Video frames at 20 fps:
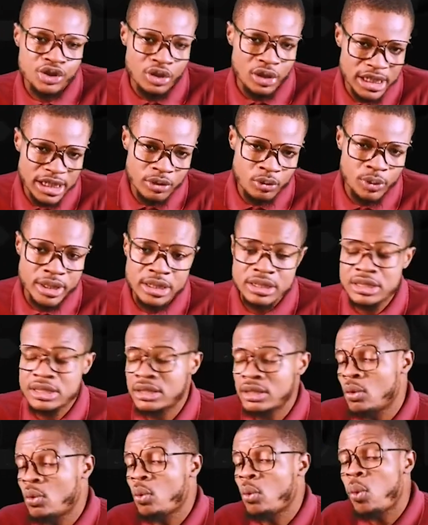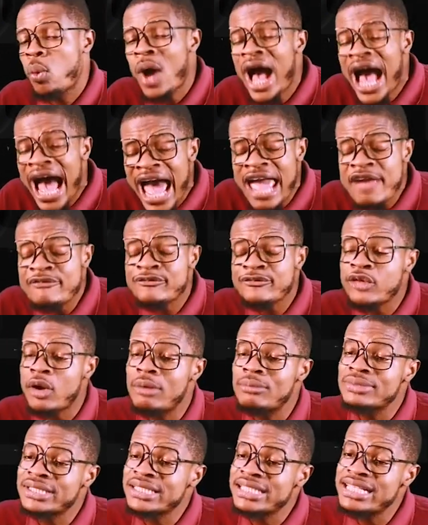Your liquids. Why
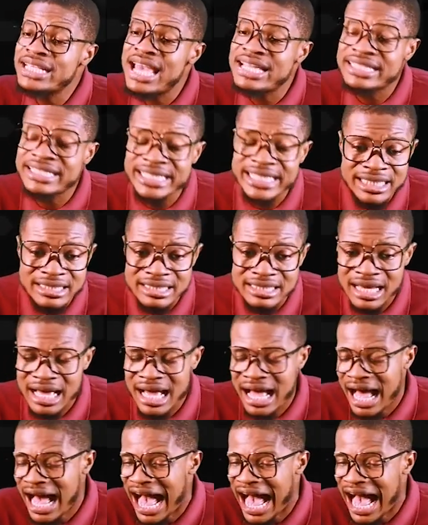from C18